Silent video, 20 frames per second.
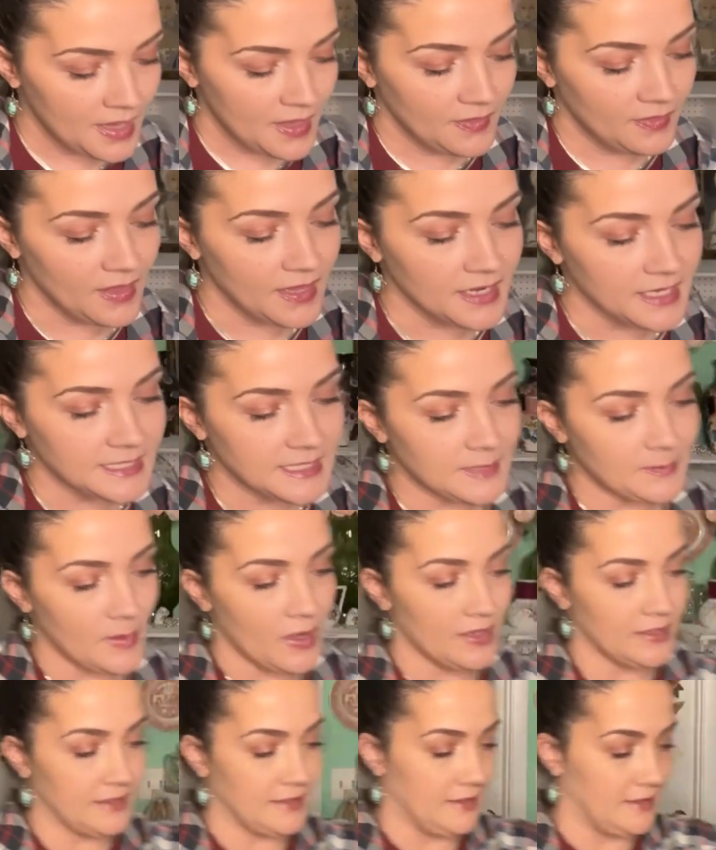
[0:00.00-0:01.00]
Then I
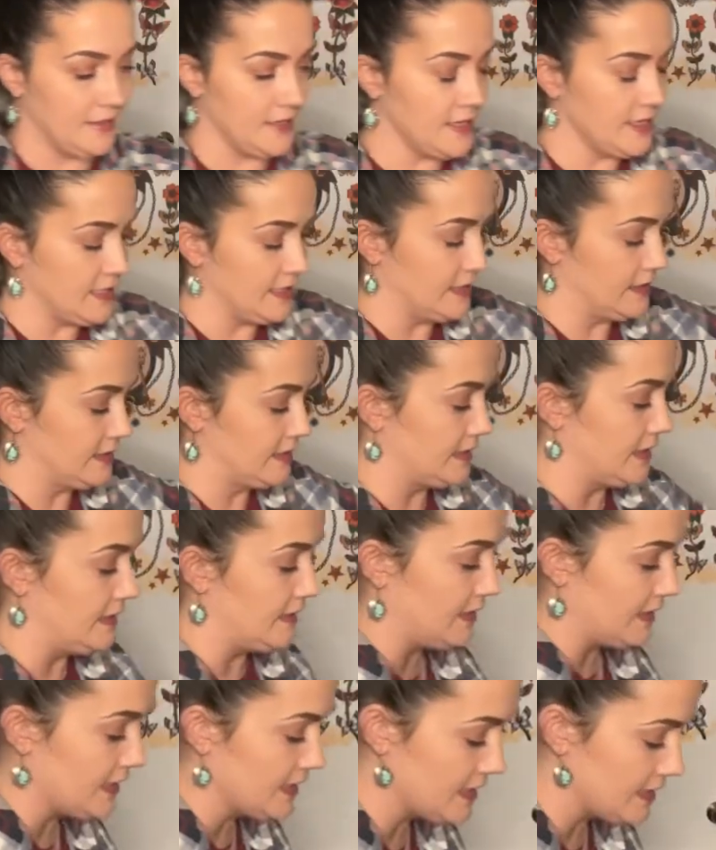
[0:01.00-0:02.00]
spotted these, and
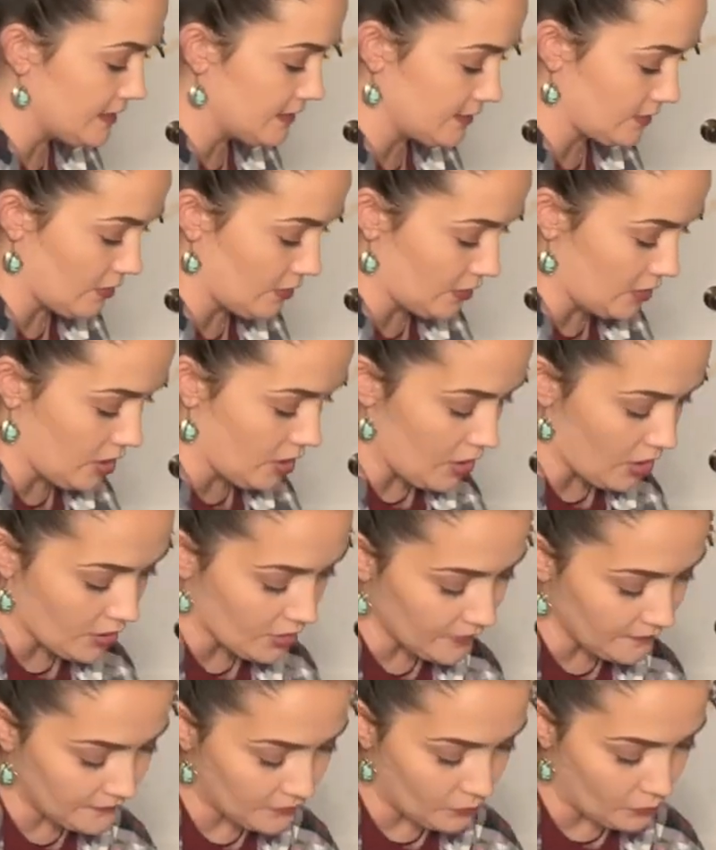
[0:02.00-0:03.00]
these are
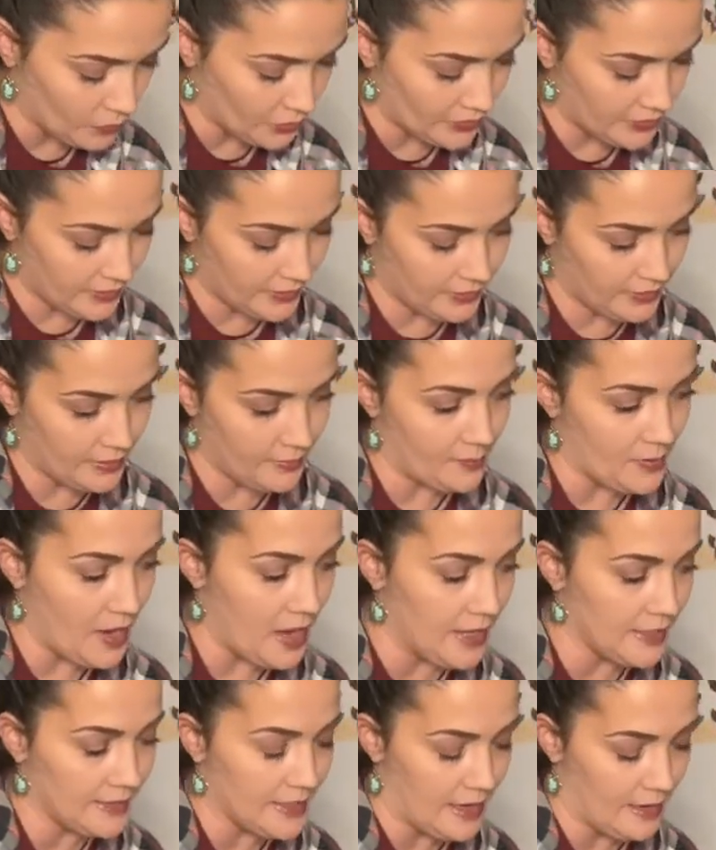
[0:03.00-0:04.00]
carved wooden
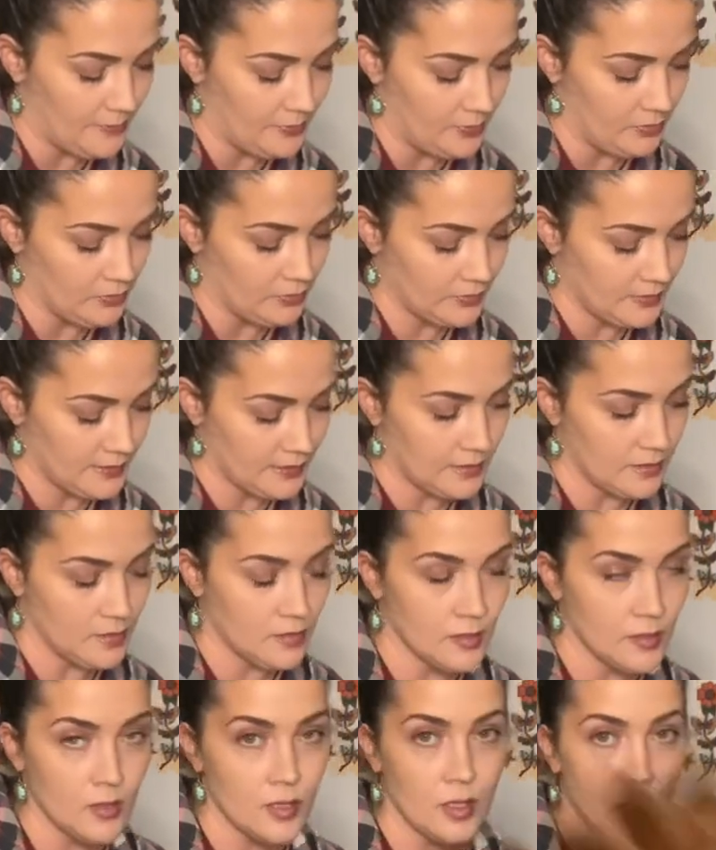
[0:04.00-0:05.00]
pineapples
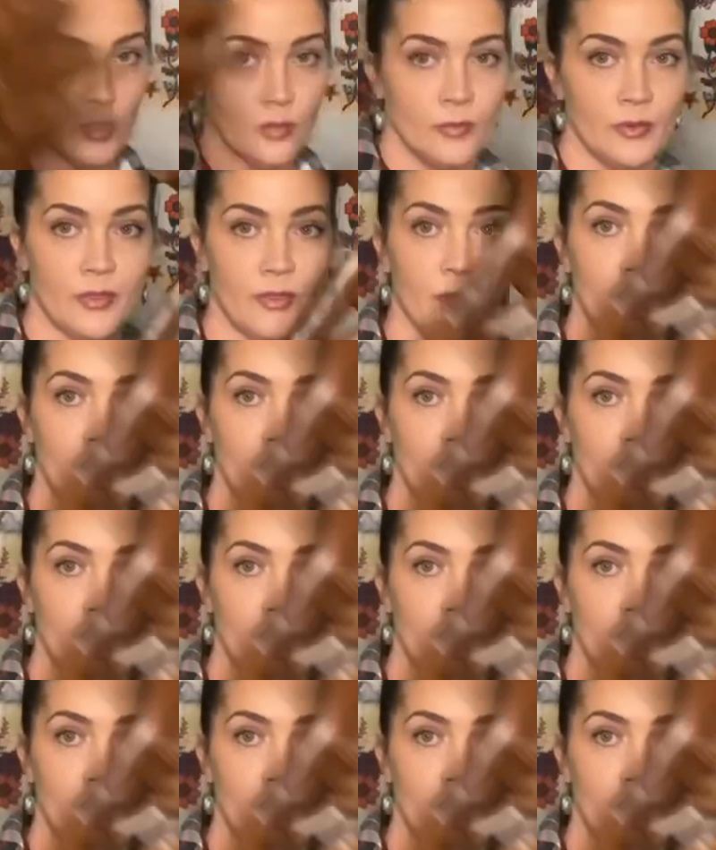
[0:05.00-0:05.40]
with